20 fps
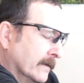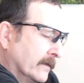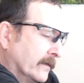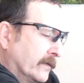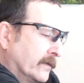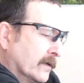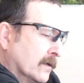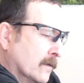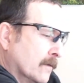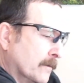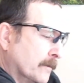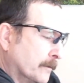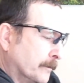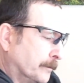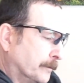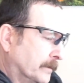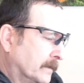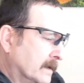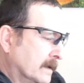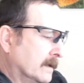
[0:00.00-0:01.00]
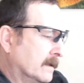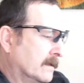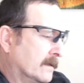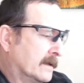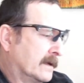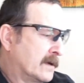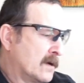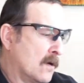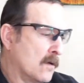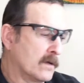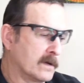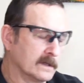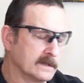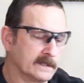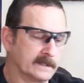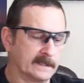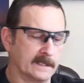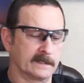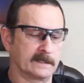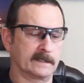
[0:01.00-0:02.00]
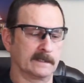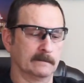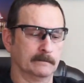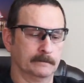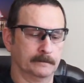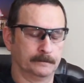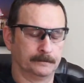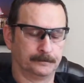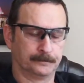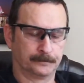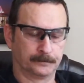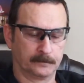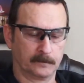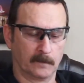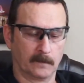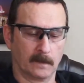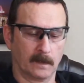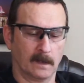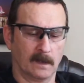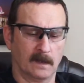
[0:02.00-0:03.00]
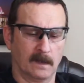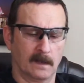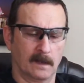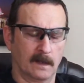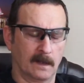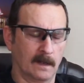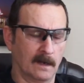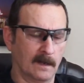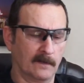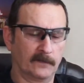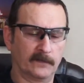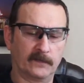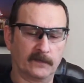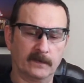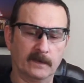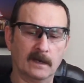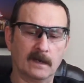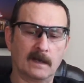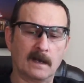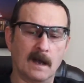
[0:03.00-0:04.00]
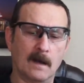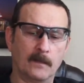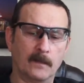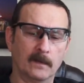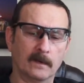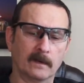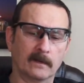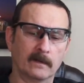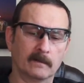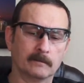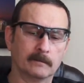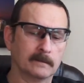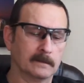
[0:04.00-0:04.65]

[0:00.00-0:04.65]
So the Koken system, and I've seen a couple of them,